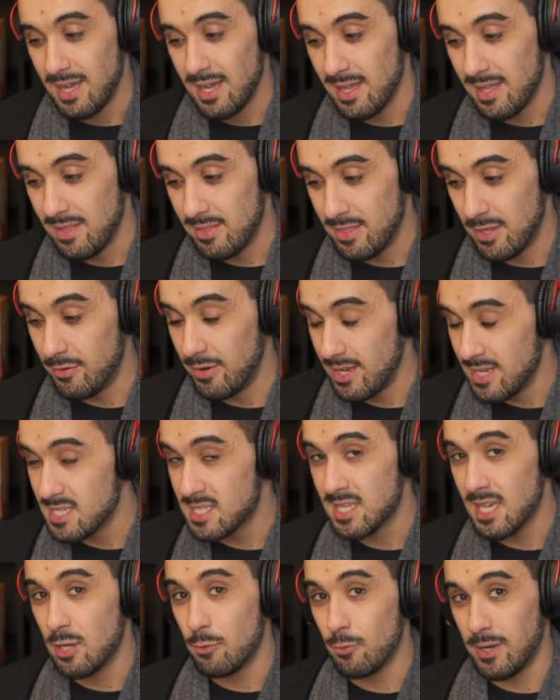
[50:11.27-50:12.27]
there
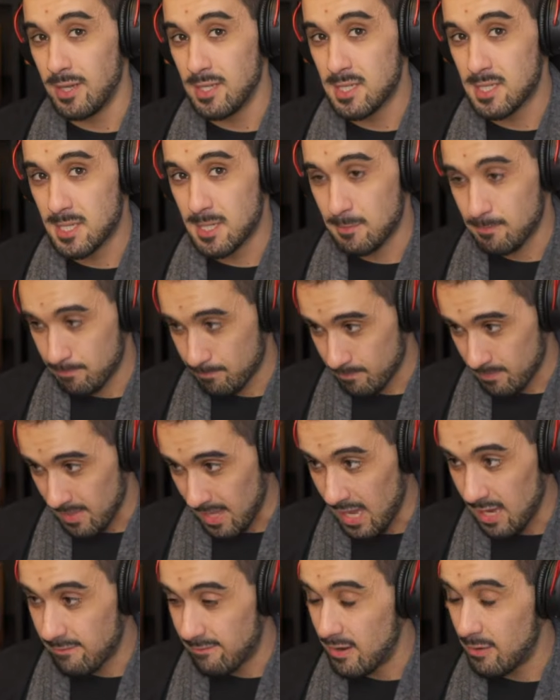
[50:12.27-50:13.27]
is a risk,
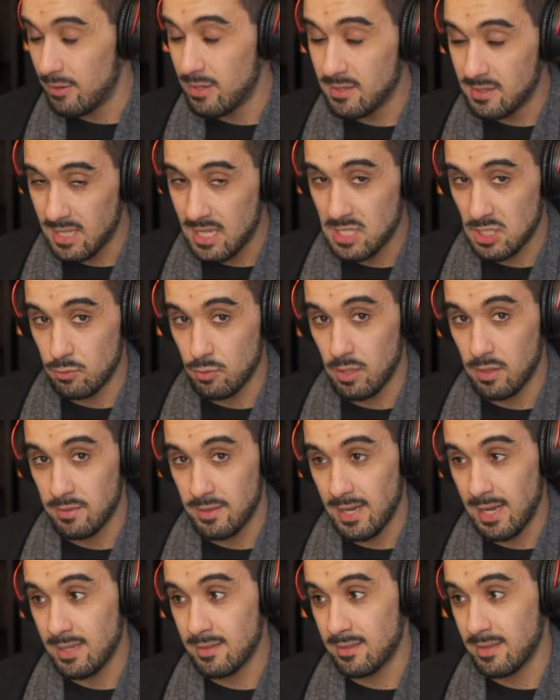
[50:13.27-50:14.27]
a very decent one at
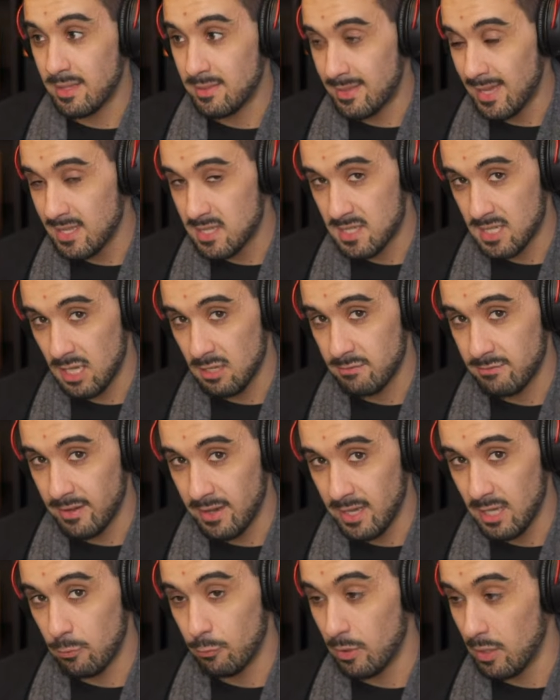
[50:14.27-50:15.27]
that save
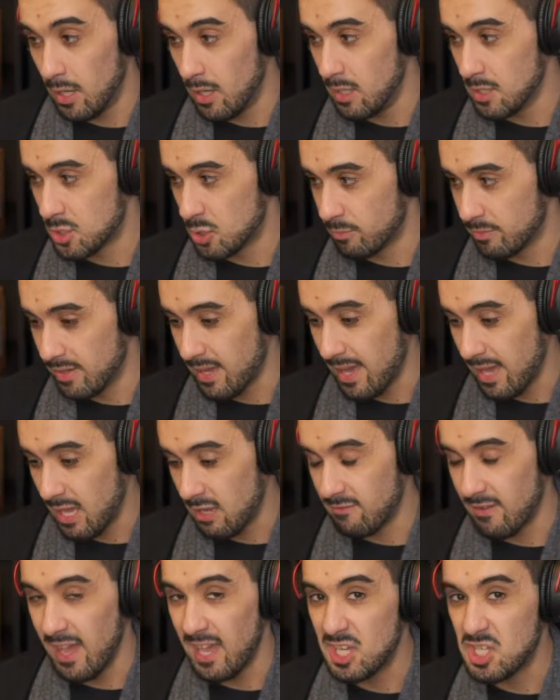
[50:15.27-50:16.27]
file will also
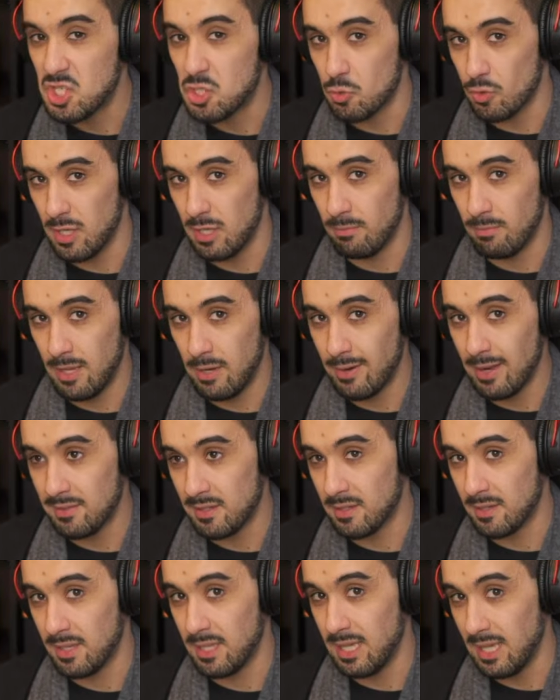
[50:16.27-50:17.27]
behave extremely
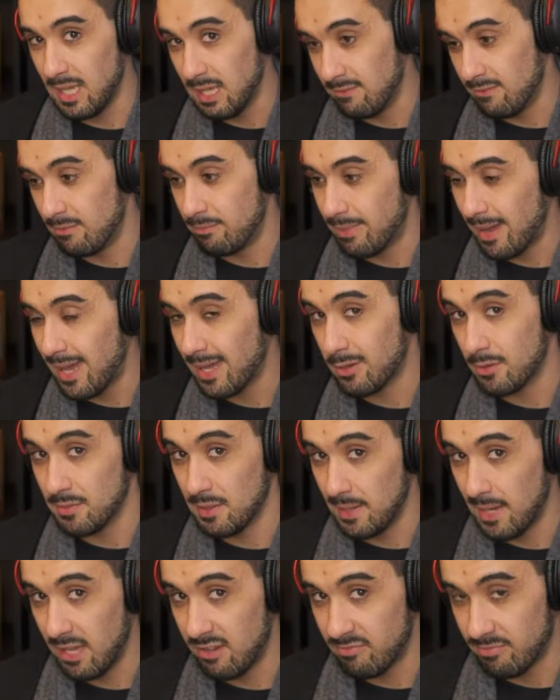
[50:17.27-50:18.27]
erratically even back on the
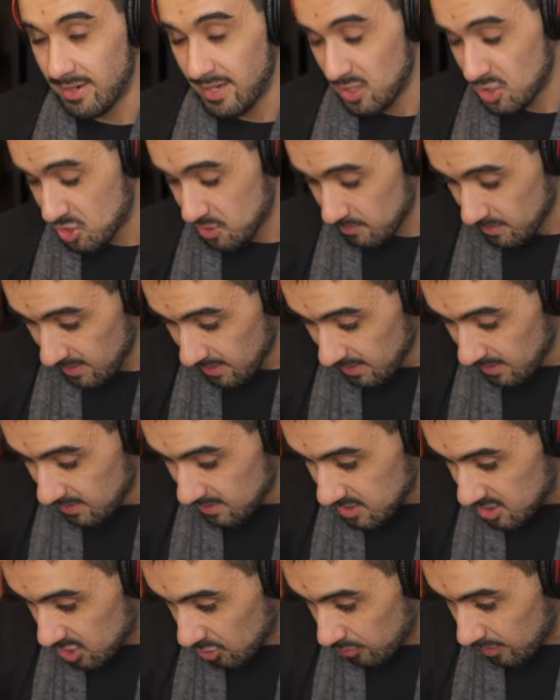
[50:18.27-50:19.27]
live branch.
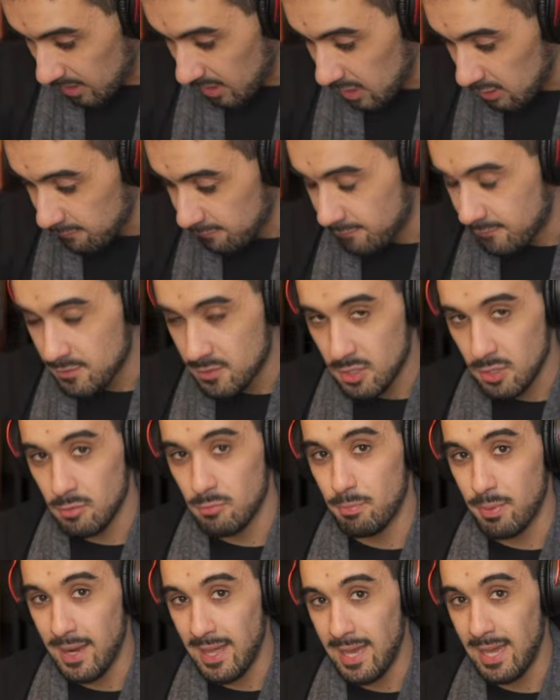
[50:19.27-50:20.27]
So if you
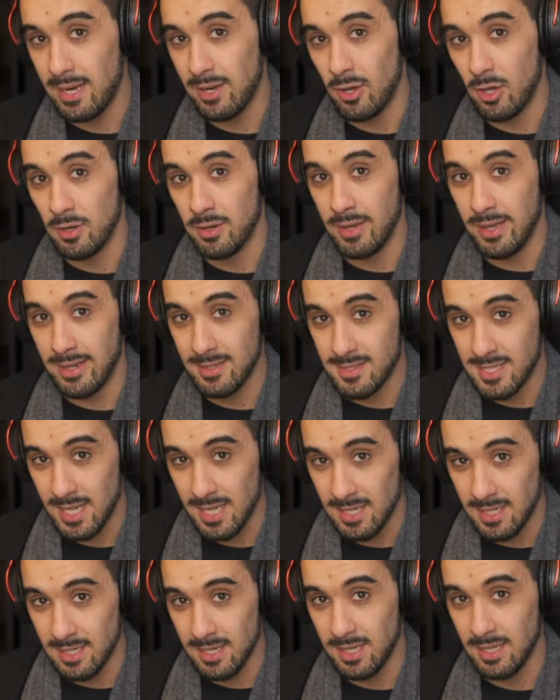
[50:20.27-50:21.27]
plan on
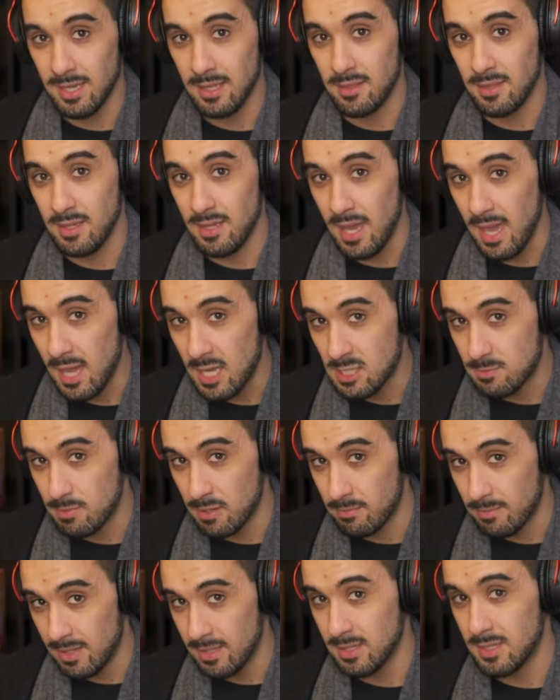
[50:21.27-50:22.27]
attending the
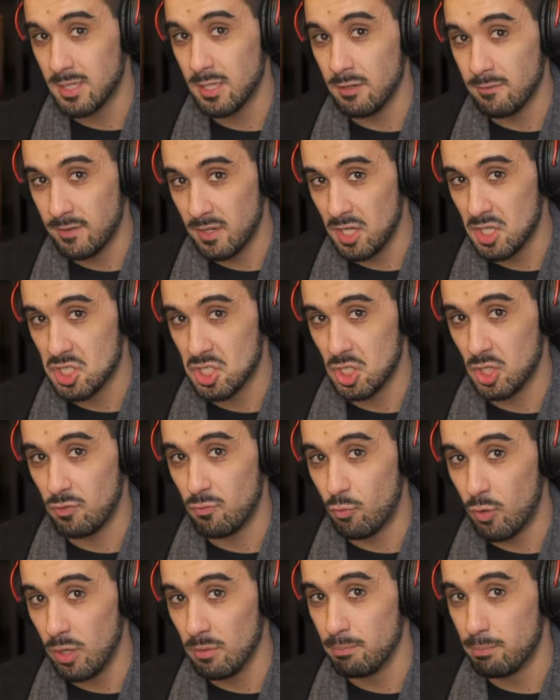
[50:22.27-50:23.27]
experimental version of
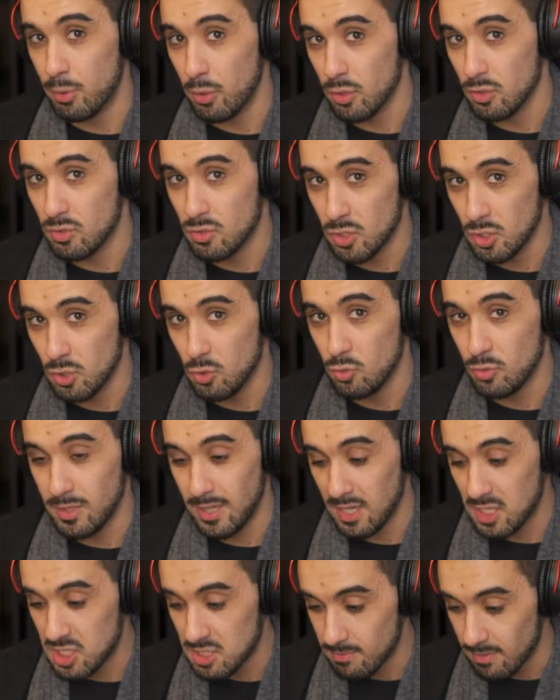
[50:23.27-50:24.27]
1.2
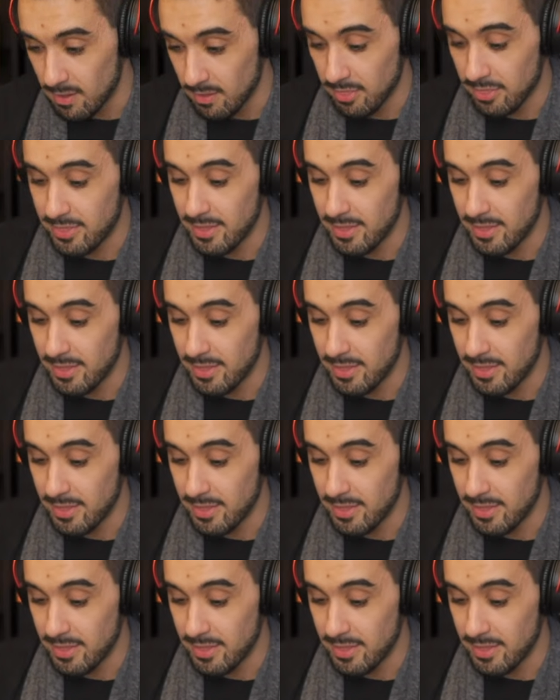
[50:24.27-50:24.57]
next month,